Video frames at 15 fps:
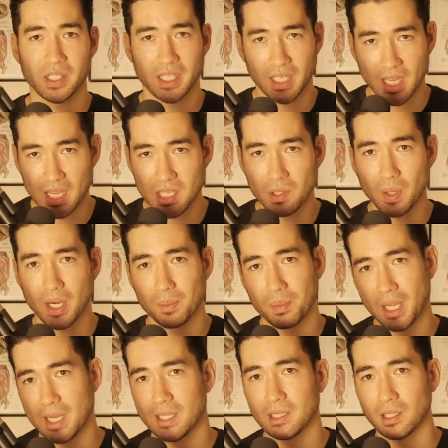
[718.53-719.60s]
to get you out of
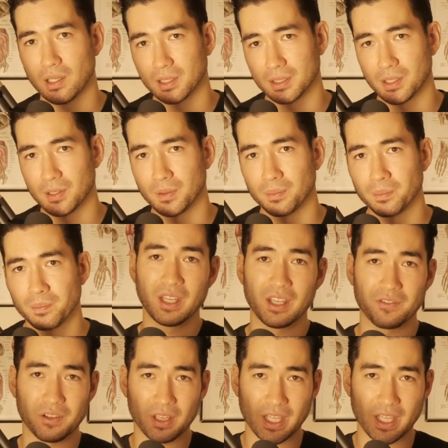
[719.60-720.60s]
pain long term. If you